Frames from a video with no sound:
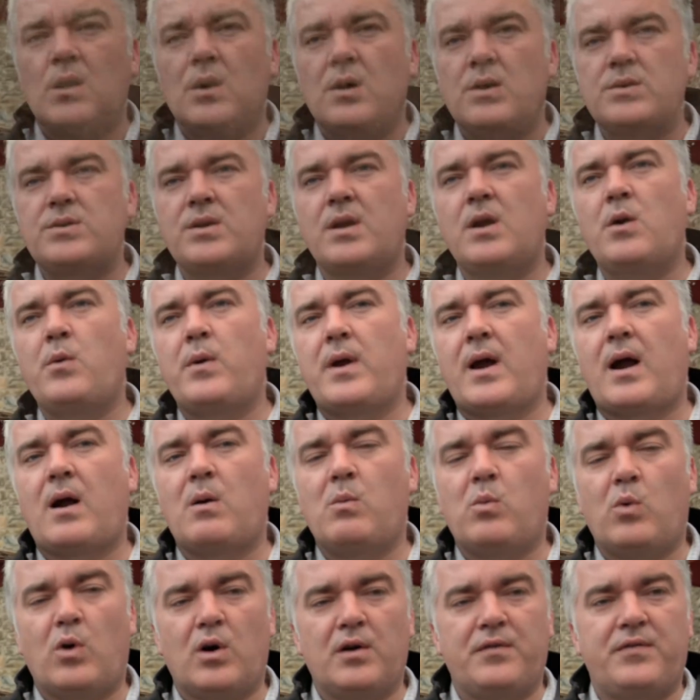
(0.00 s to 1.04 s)
So here we are
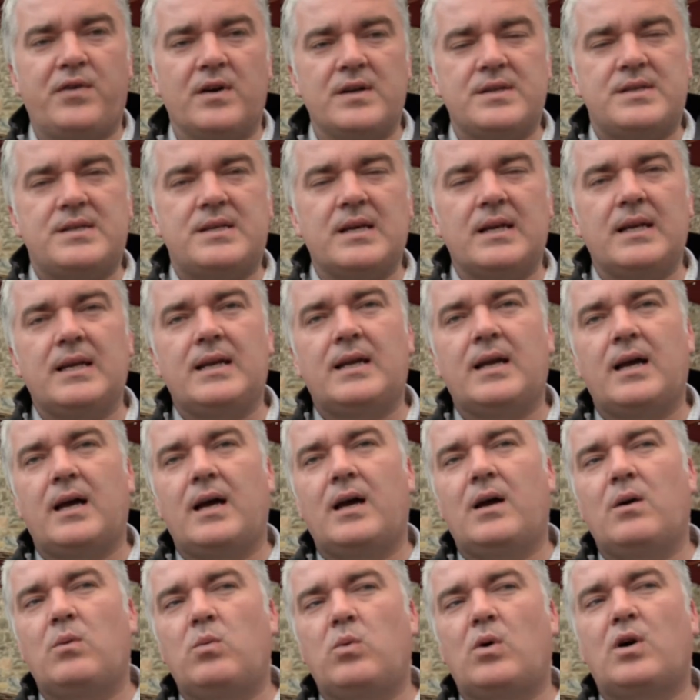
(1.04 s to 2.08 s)
in Waterford City.
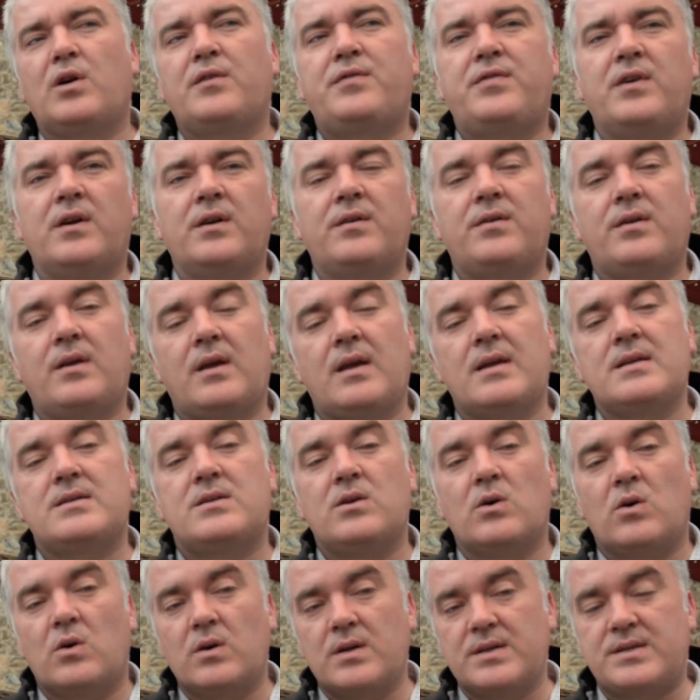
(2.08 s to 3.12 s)
Waterford is
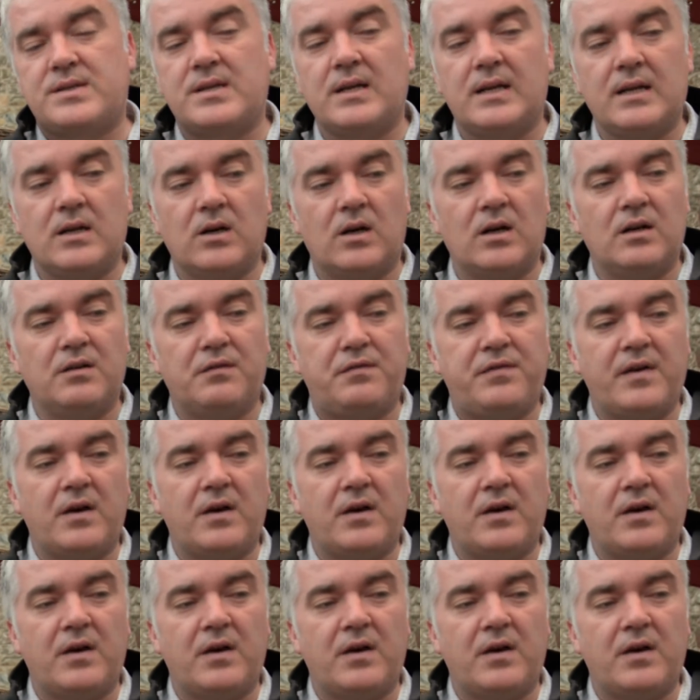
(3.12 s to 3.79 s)
the oldest city in Ireland,